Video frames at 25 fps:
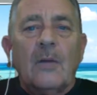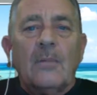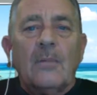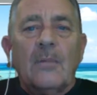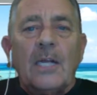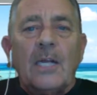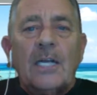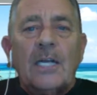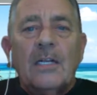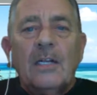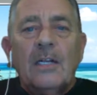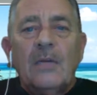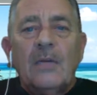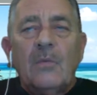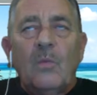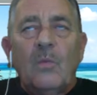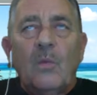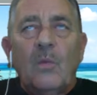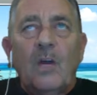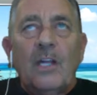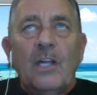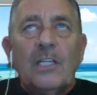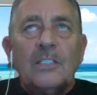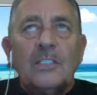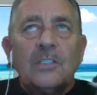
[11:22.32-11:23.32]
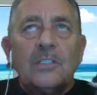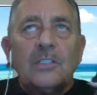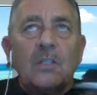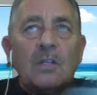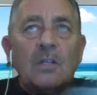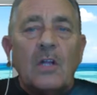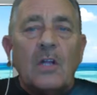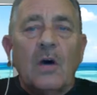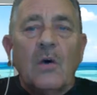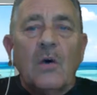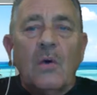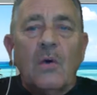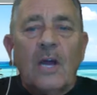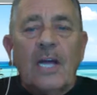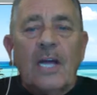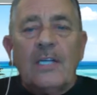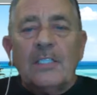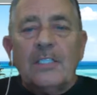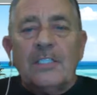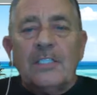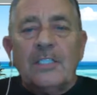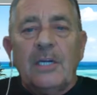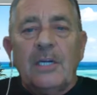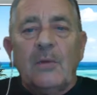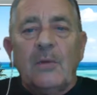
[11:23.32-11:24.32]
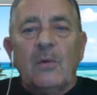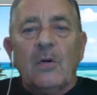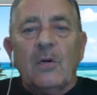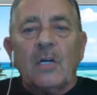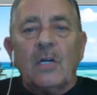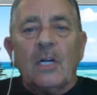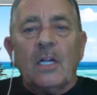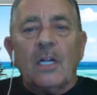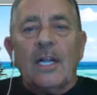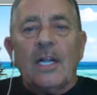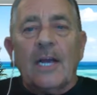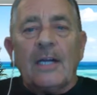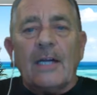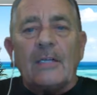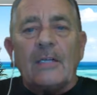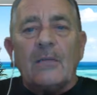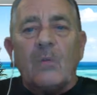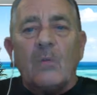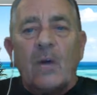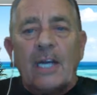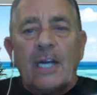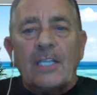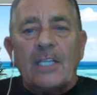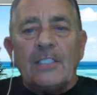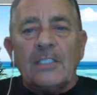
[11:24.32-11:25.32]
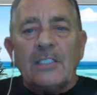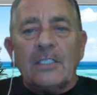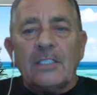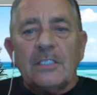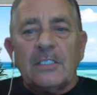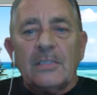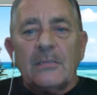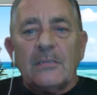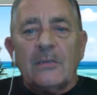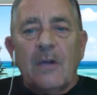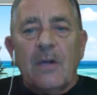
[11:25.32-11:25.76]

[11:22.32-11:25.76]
in where there's low energy will collect waste,